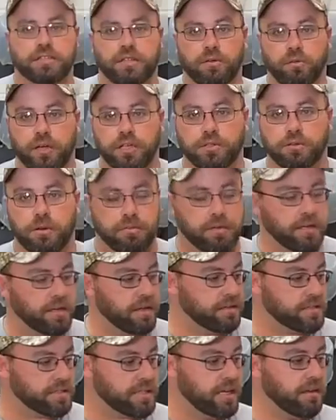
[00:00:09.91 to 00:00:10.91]
the wastewater plant
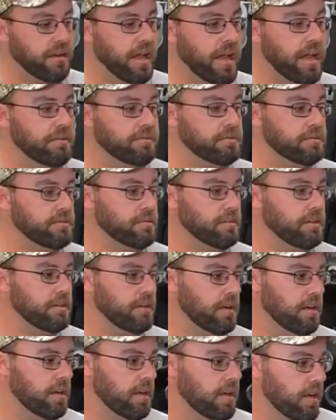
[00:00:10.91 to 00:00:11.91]
in the city of Hannibal.
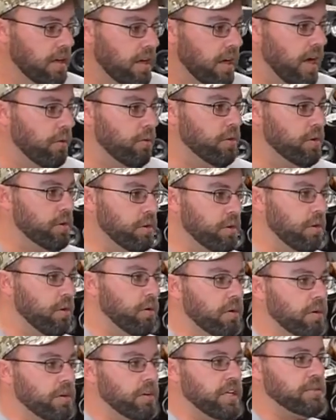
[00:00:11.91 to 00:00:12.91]
We're doing an
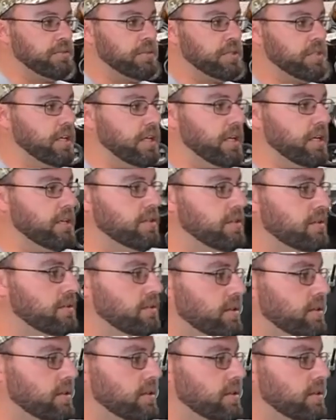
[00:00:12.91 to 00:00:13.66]
oil and grease machine.